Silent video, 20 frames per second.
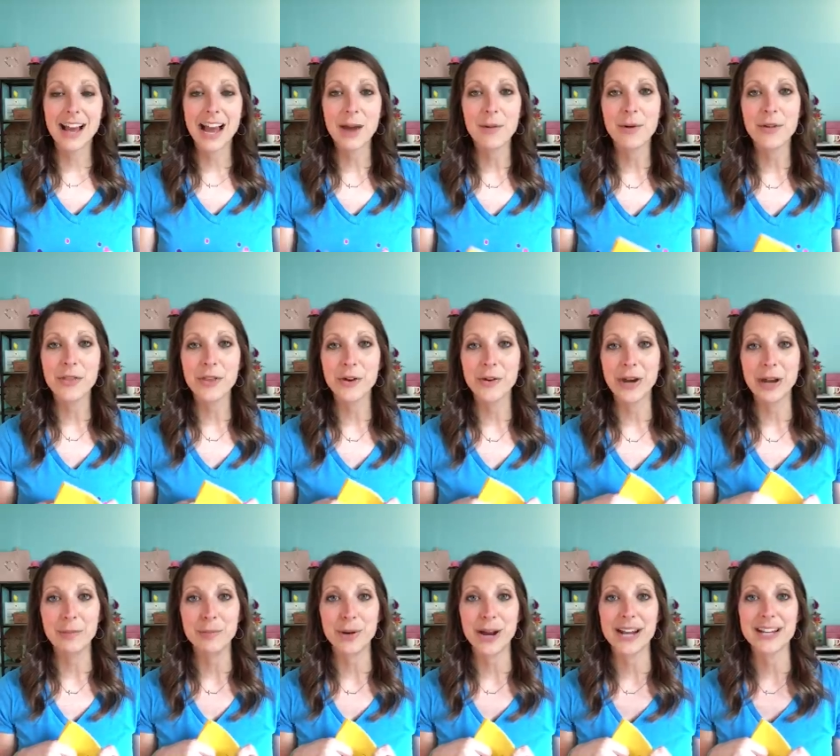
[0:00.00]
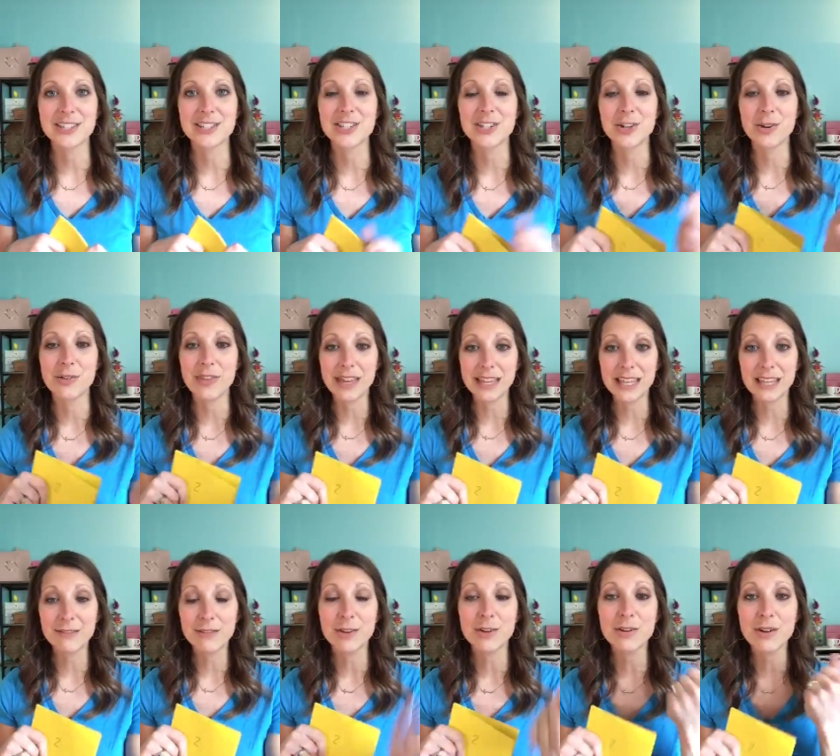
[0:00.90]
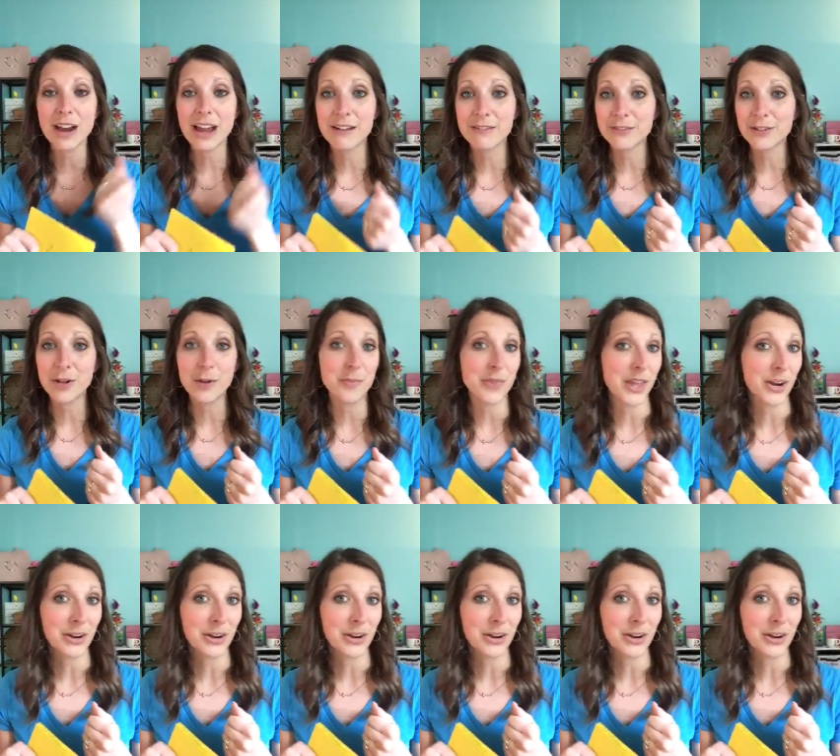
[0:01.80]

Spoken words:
I want the grand prize too. They give you your envelope.